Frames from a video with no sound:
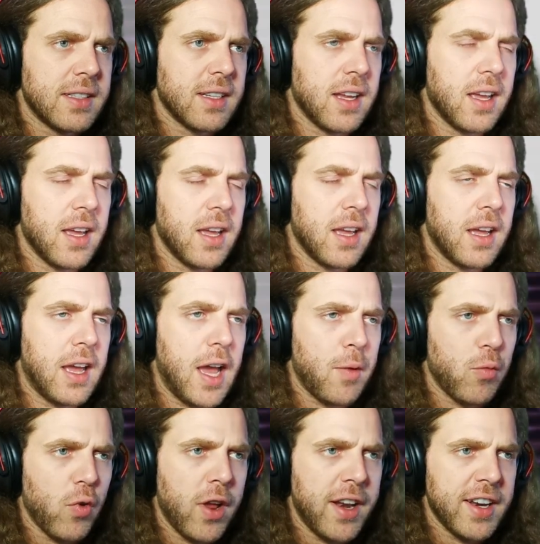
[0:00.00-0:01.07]

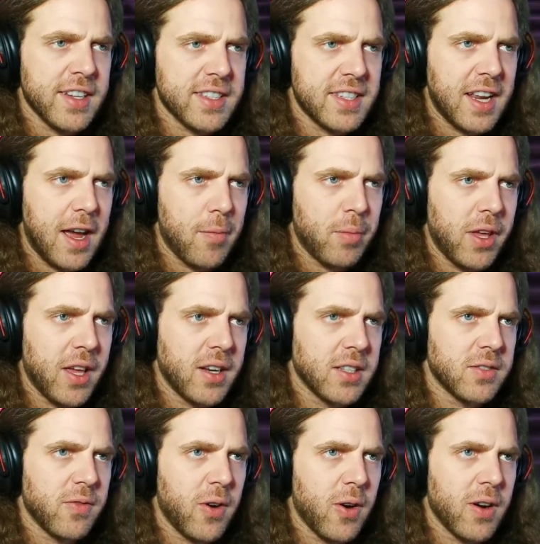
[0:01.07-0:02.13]
I'm ready to stop yet, as
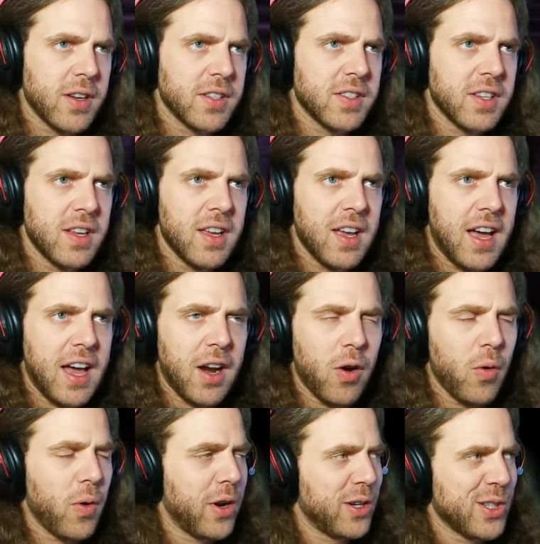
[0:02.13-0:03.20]
far as I
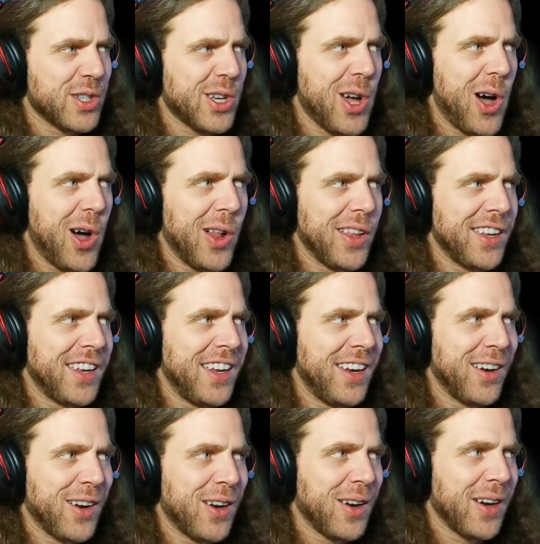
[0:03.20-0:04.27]
don't want to just call it
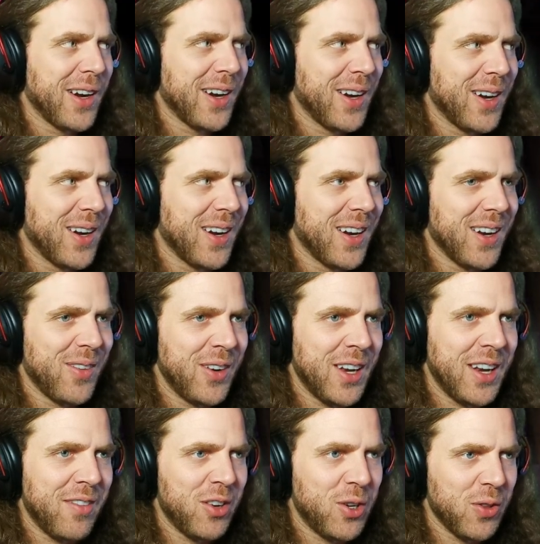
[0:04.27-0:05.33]
here. We
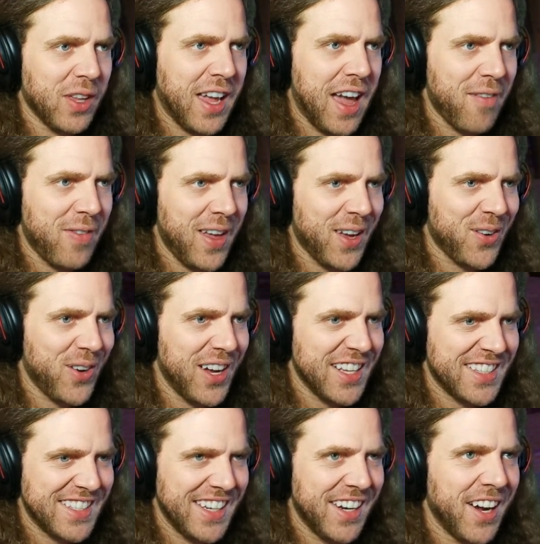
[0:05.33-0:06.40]
didn't even do the Kafei
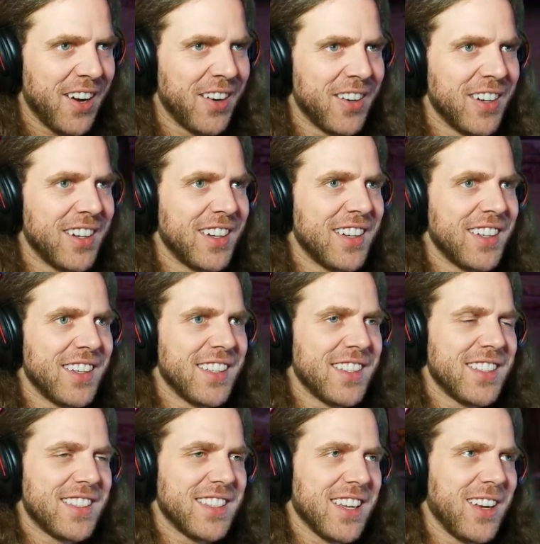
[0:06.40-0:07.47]
quest, you know?
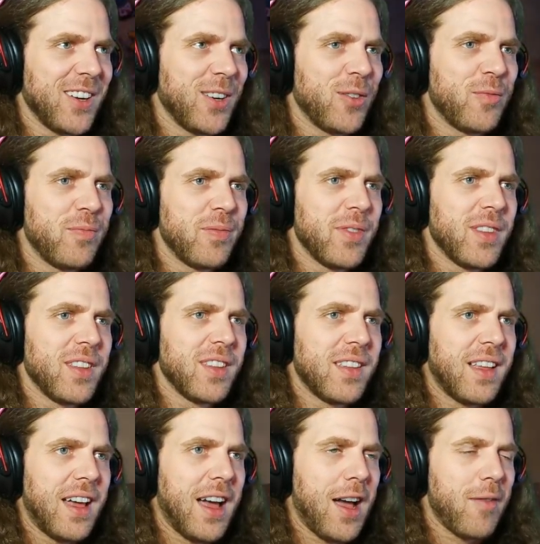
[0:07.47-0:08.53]
So
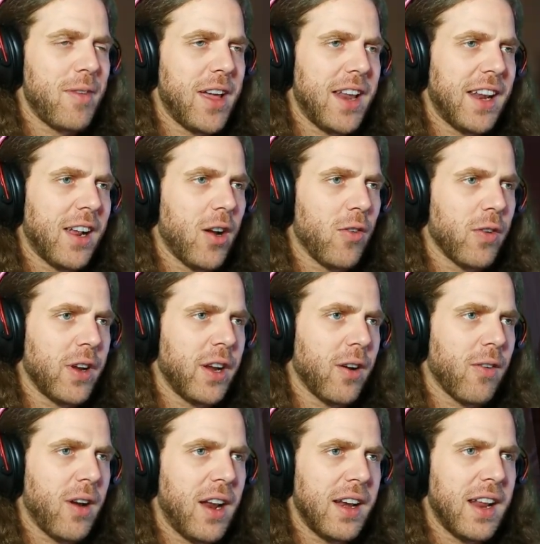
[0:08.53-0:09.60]
I'm heading over here
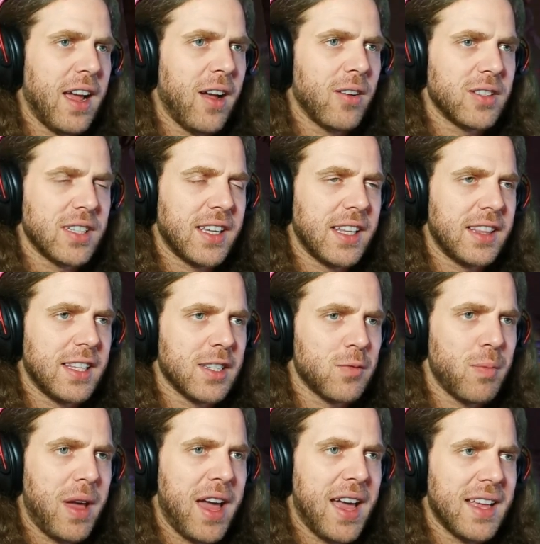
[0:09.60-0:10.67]
right now to get this
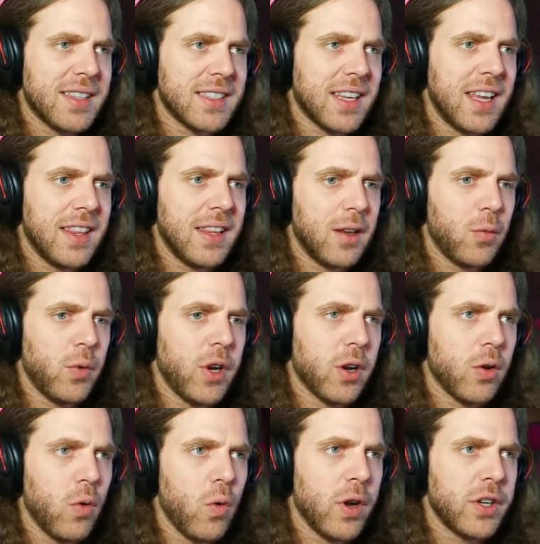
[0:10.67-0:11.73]
mask, and then we are
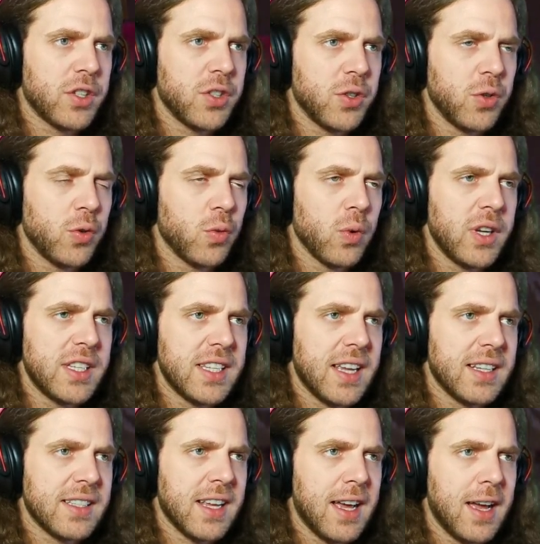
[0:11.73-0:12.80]
going to
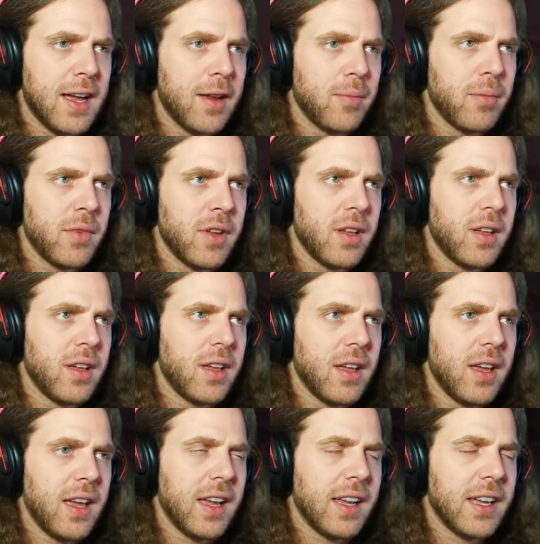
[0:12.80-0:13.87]
reset time
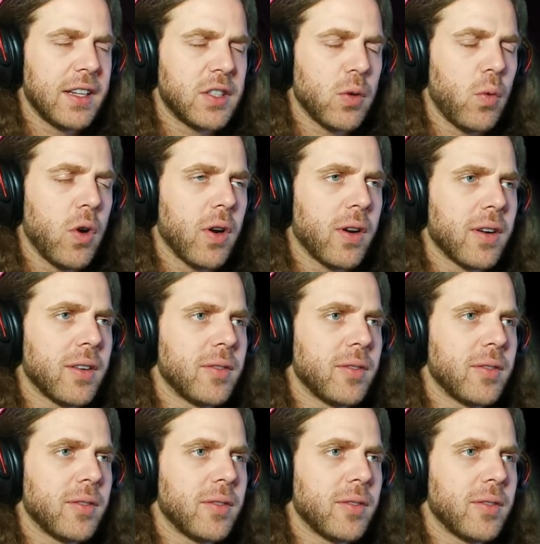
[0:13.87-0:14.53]
and get to work.